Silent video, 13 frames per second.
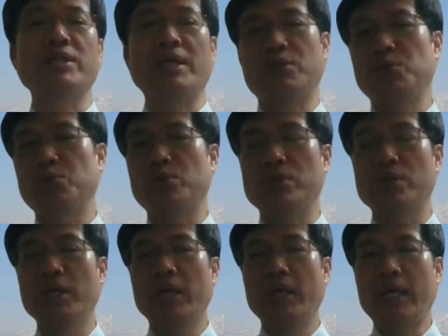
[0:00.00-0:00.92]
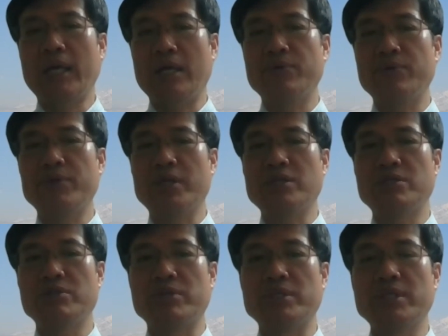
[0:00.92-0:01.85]
the national health
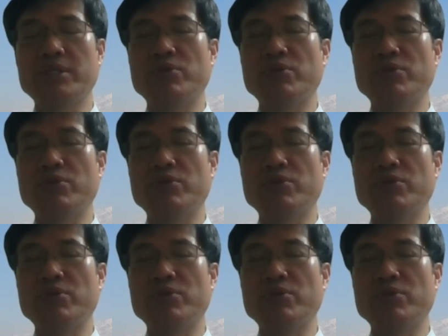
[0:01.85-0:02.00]
insurance.